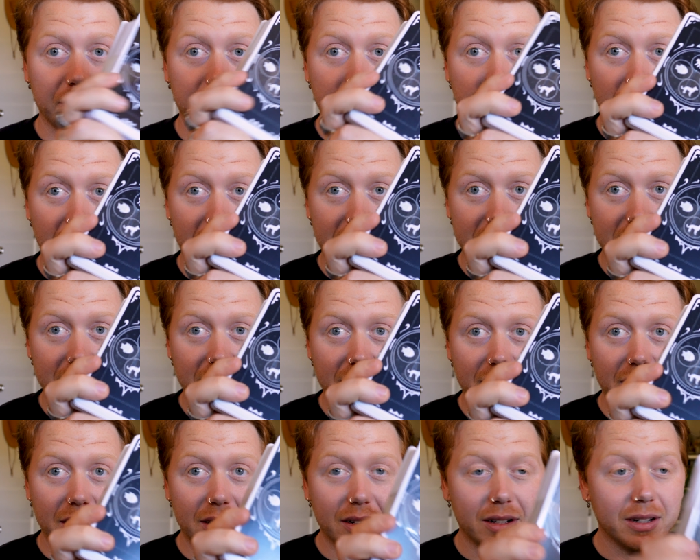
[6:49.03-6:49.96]
plastic
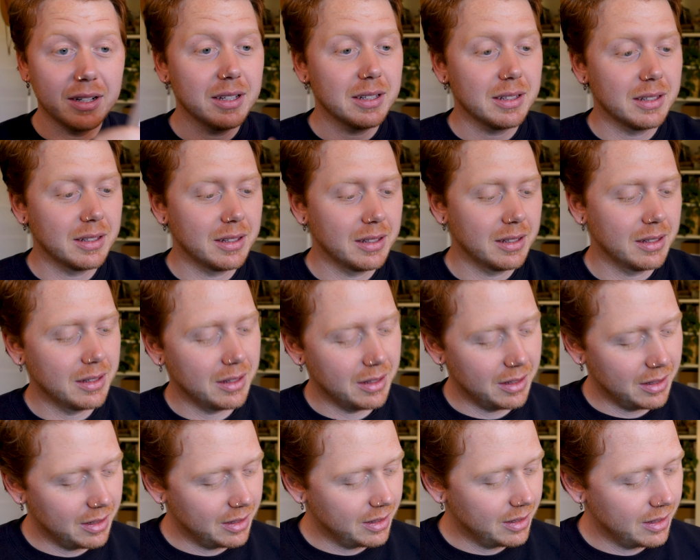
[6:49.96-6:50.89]
thing on it.
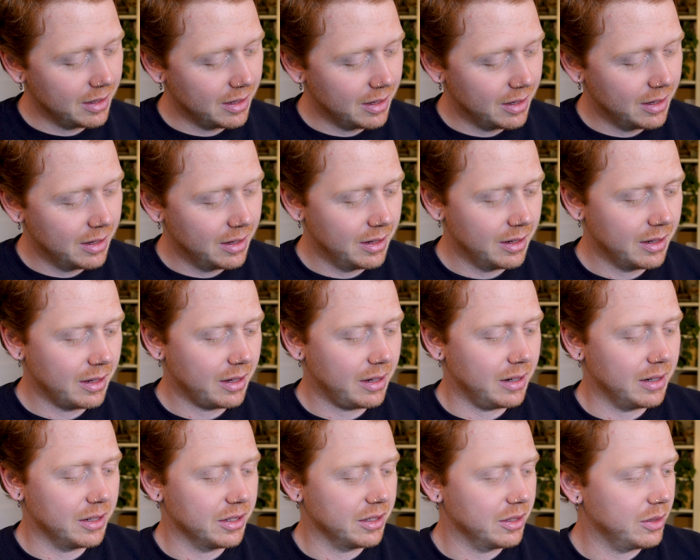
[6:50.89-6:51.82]

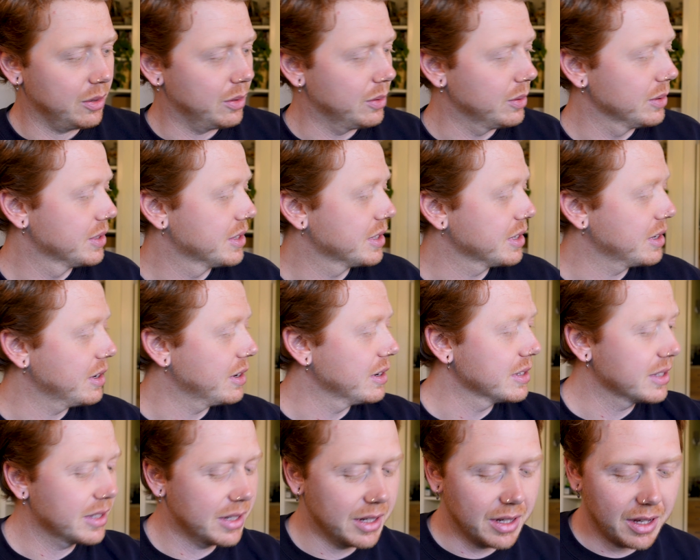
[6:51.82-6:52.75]
Kind of just holds the
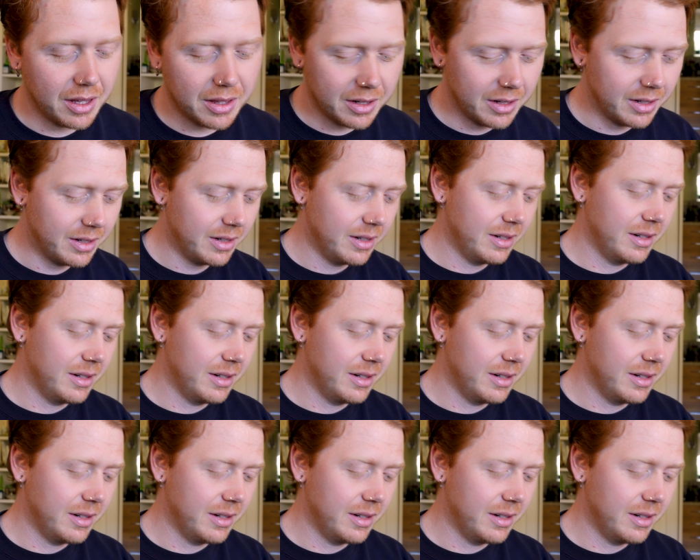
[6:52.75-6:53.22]
cards together.